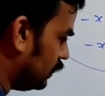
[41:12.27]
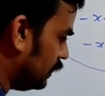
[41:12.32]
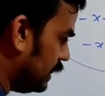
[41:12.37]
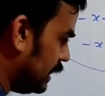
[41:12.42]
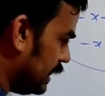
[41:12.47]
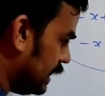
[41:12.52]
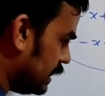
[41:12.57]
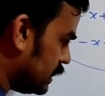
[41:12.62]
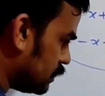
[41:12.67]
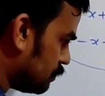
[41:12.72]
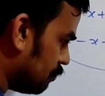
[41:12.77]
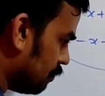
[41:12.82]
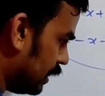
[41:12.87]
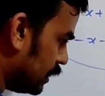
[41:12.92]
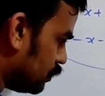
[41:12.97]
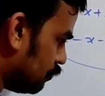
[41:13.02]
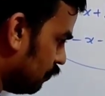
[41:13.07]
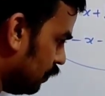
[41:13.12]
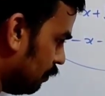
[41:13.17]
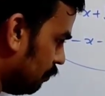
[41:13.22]
This
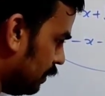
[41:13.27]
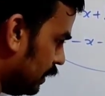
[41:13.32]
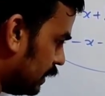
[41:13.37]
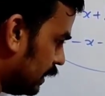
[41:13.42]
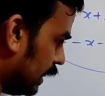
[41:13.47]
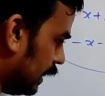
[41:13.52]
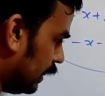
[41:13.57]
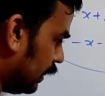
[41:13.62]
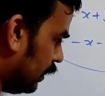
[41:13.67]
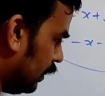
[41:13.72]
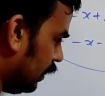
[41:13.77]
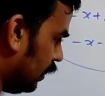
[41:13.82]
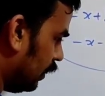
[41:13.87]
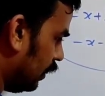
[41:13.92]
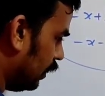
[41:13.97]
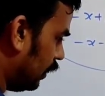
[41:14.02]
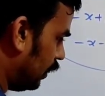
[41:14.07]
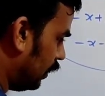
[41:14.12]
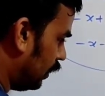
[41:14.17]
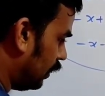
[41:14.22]
much will be the
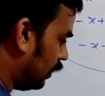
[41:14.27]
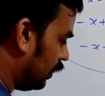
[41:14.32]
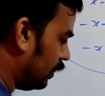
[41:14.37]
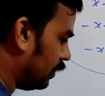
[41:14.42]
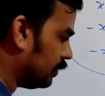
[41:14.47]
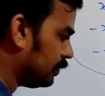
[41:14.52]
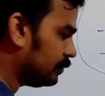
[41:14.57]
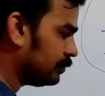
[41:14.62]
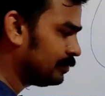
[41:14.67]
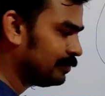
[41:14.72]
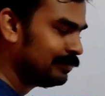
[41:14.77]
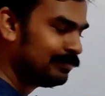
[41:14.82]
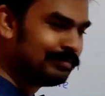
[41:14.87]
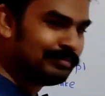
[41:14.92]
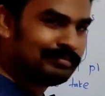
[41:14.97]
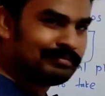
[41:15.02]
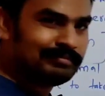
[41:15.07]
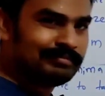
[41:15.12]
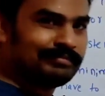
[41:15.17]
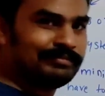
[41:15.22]
angle.
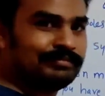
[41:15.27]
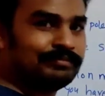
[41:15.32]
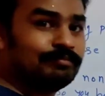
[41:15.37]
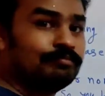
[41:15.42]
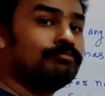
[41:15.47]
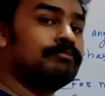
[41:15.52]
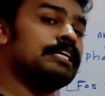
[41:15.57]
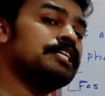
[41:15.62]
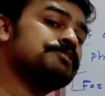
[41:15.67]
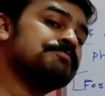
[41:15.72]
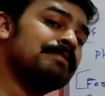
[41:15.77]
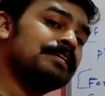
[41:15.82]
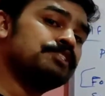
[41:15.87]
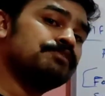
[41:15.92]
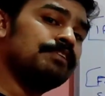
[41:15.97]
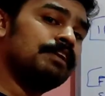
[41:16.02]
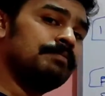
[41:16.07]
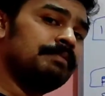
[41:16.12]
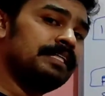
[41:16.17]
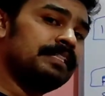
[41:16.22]
This much
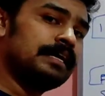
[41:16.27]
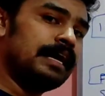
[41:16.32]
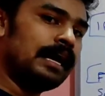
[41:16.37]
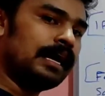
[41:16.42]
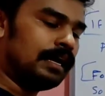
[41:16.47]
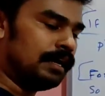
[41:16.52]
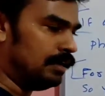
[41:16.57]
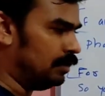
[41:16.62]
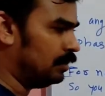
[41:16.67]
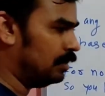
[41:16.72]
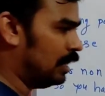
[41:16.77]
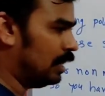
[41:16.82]
will be the angle.